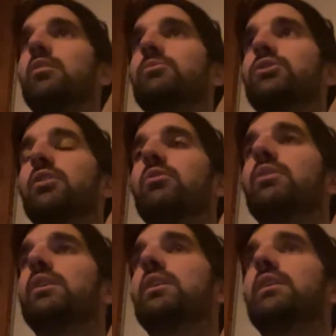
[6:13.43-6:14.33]

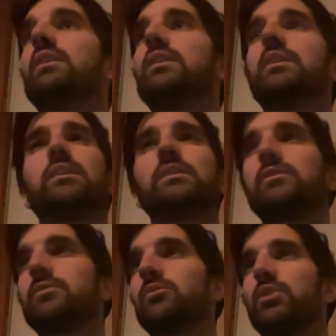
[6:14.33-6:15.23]
So
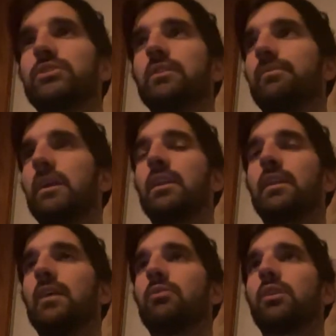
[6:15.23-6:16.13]
wasn't a fan of
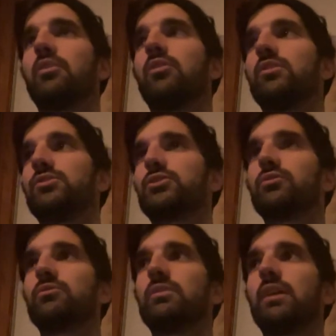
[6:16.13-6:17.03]
that one at all.
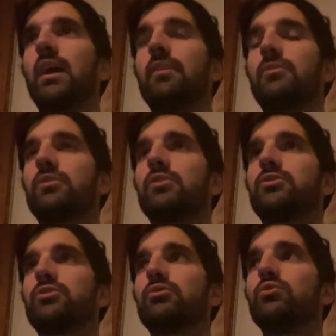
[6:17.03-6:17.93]
So after the
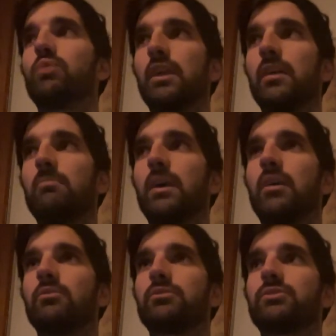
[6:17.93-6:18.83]
two RAM
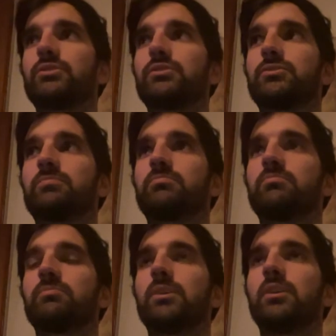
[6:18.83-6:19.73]
mounts
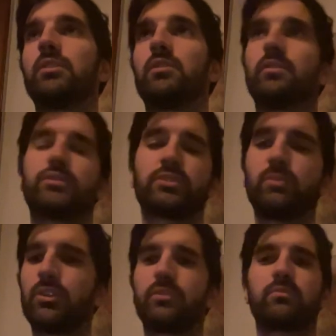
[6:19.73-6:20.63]
and some
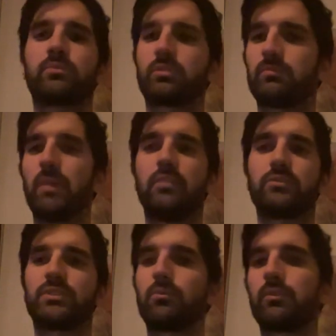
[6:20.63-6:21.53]
other
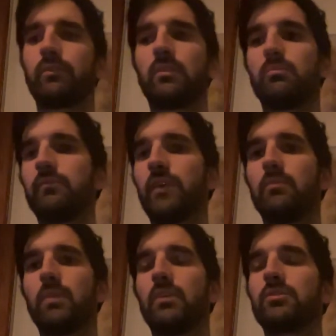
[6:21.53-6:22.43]
mounts that were
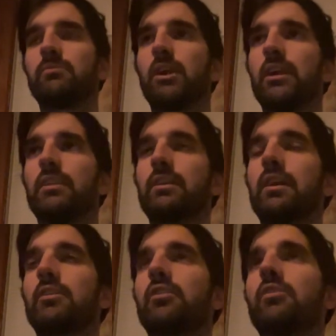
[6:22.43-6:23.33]
vent mounted right out of the
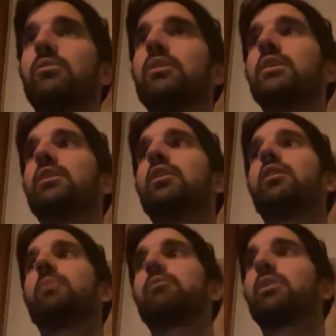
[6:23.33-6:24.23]
get-go,
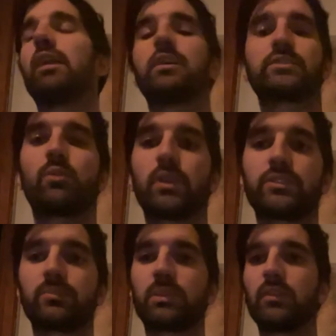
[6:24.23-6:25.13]
I realized I
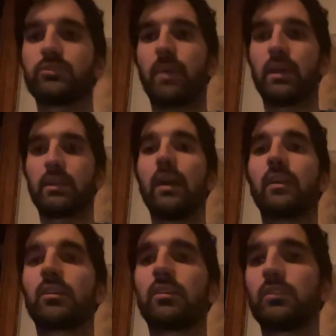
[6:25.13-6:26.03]
wanted something that was
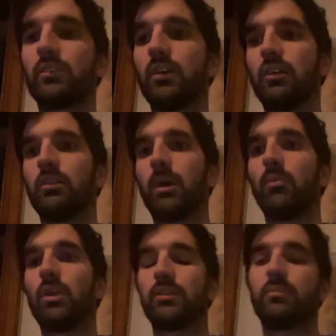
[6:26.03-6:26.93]
magnetic. I
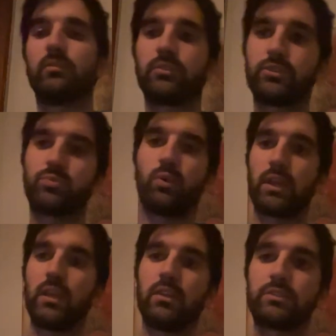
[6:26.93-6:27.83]
wanted to be able to just
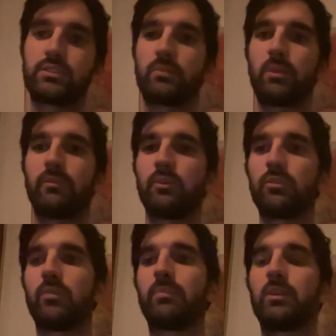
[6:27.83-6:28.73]
one-handed stick my
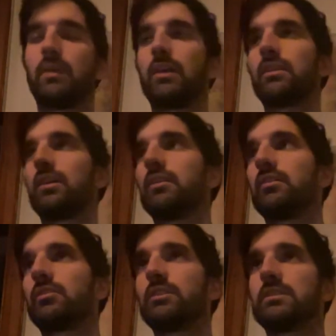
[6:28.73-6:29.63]
phone up and it
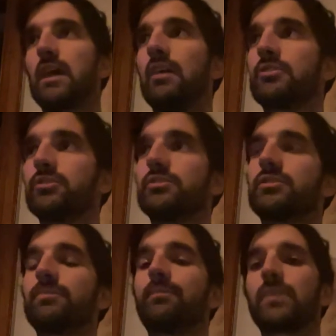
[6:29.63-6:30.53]
magnetically
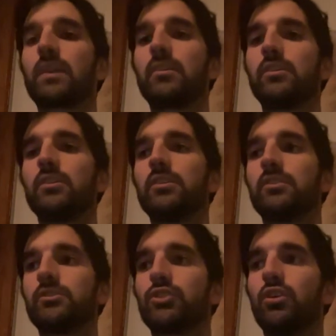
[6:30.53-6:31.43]
attaches.
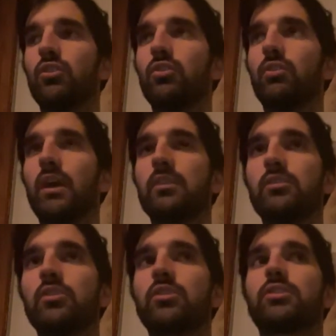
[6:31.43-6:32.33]
So I
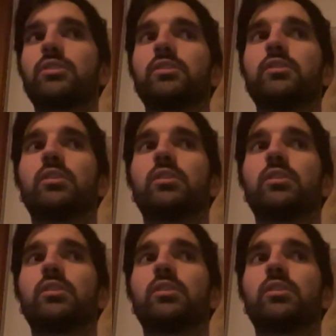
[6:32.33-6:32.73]
looked.